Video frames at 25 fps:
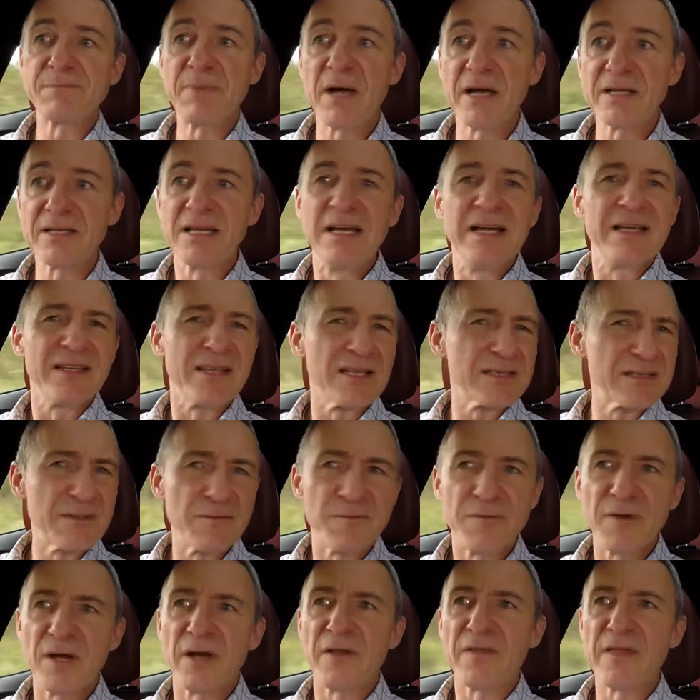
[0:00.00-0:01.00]
but
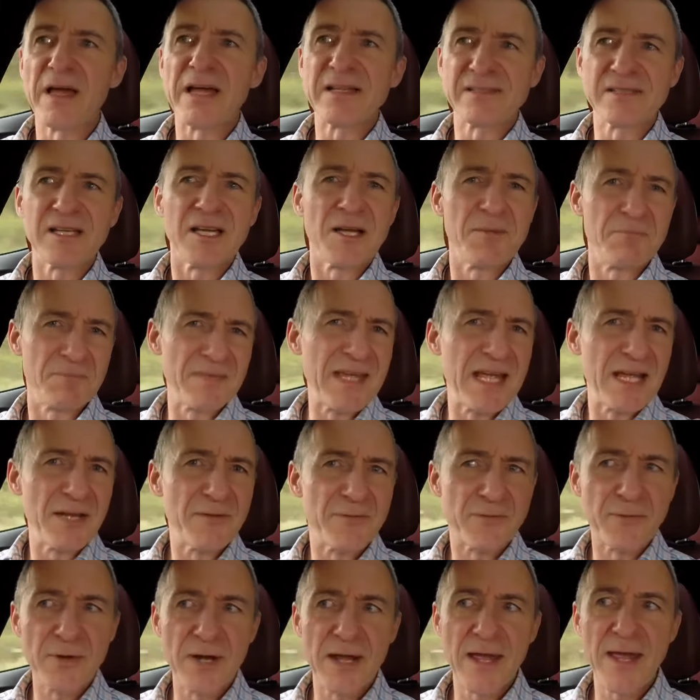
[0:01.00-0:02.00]
doesn't feel there's a need
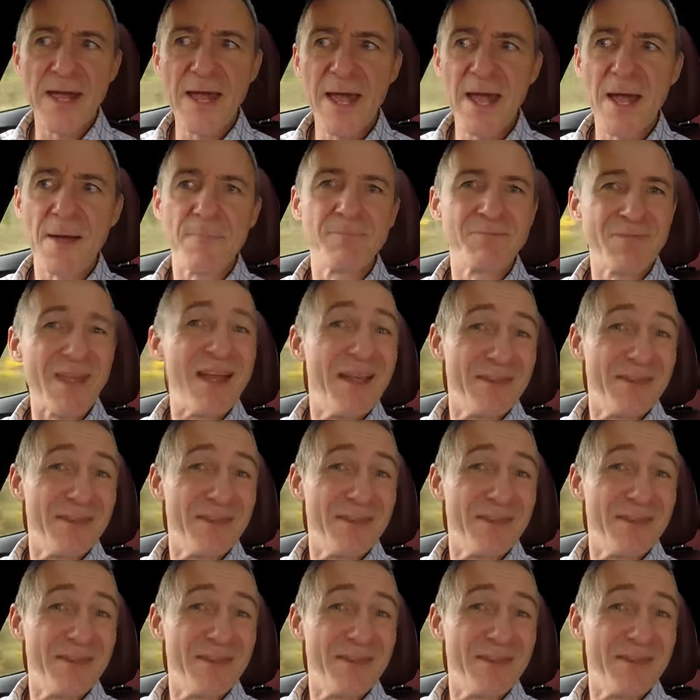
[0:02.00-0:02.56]
for it here.